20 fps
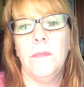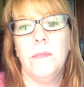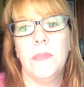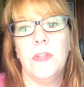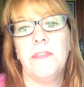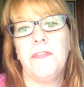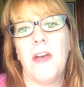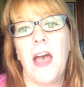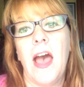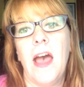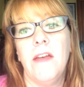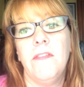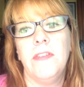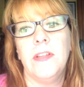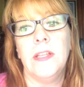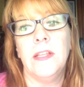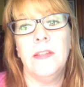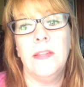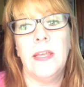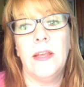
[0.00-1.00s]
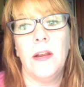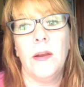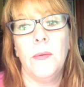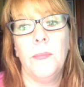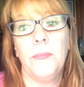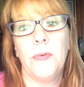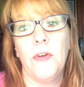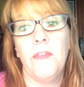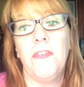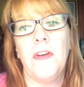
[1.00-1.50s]
the 5 in their
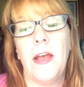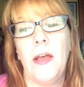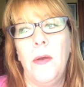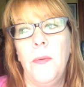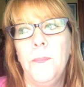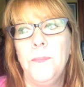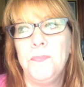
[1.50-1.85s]
profile.